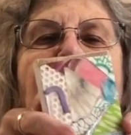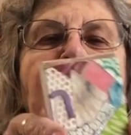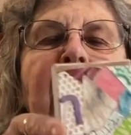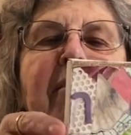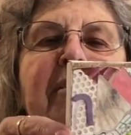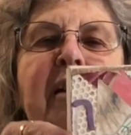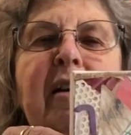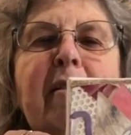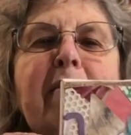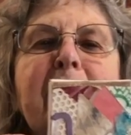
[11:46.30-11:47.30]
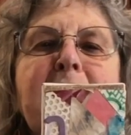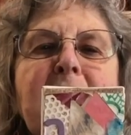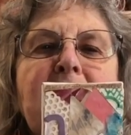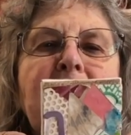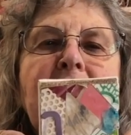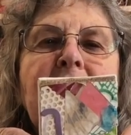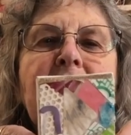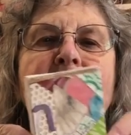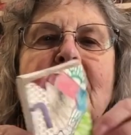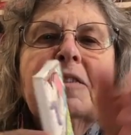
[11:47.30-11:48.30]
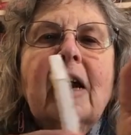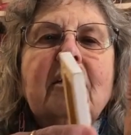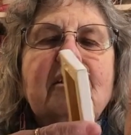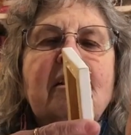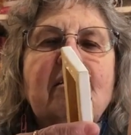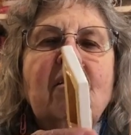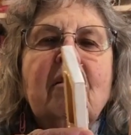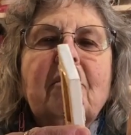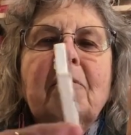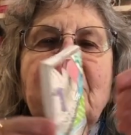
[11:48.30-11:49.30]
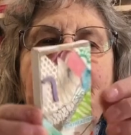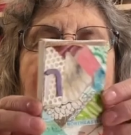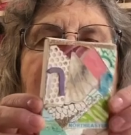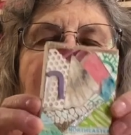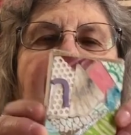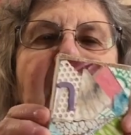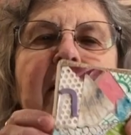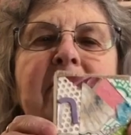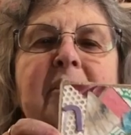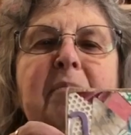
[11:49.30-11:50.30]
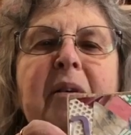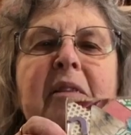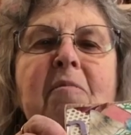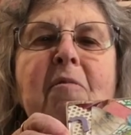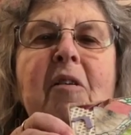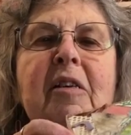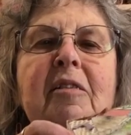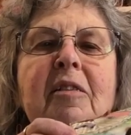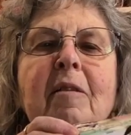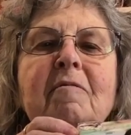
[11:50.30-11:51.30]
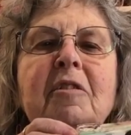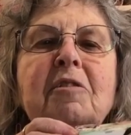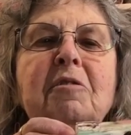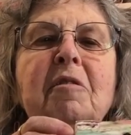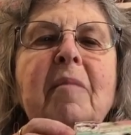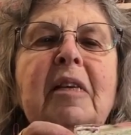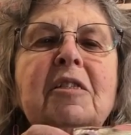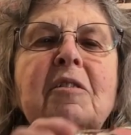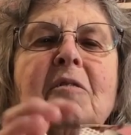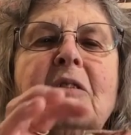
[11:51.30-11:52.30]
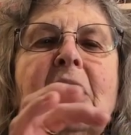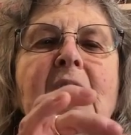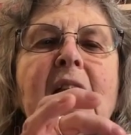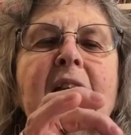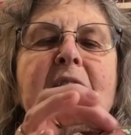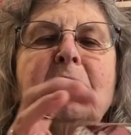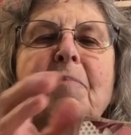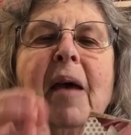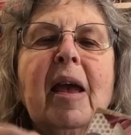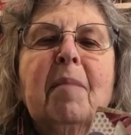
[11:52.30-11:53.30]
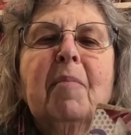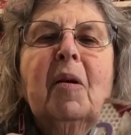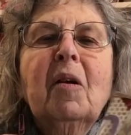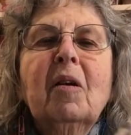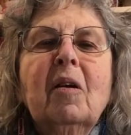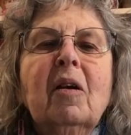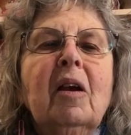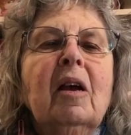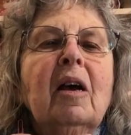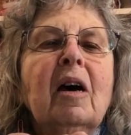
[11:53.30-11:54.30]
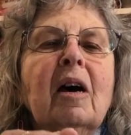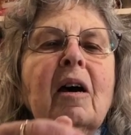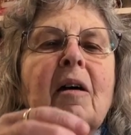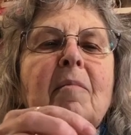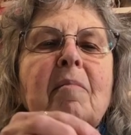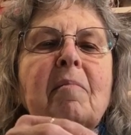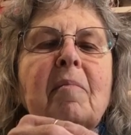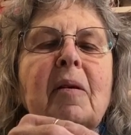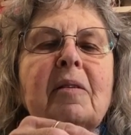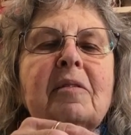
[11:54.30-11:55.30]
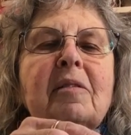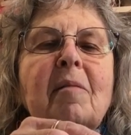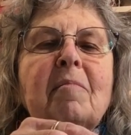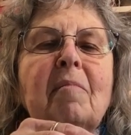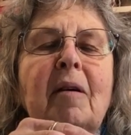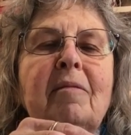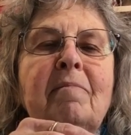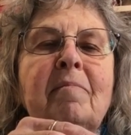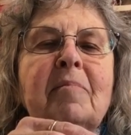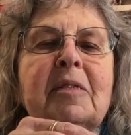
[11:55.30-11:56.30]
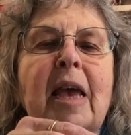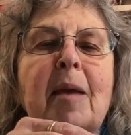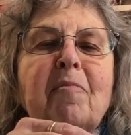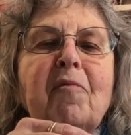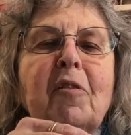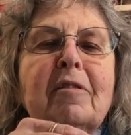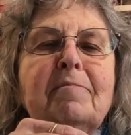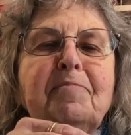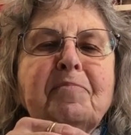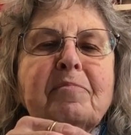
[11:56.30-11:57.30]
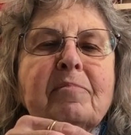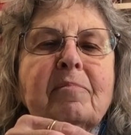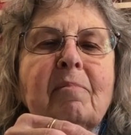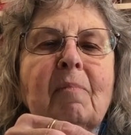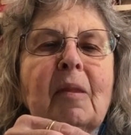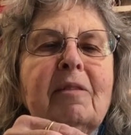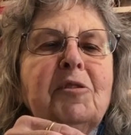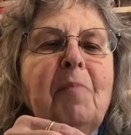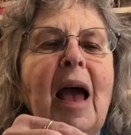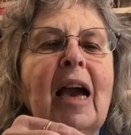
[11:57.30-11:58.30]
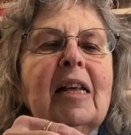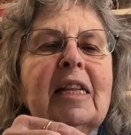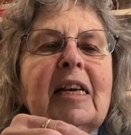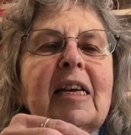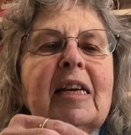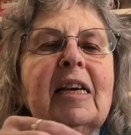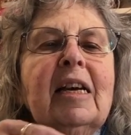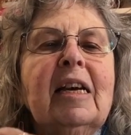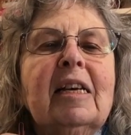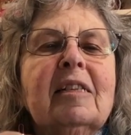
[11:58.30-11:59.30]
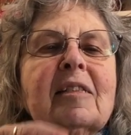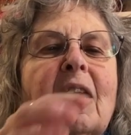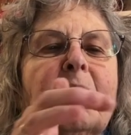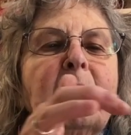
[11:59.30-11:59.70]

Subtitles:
out of, it's actually on a 3-dimensional canvas, but the work itself is 2-dimensional. It's paper, some tape for spackling. It's got a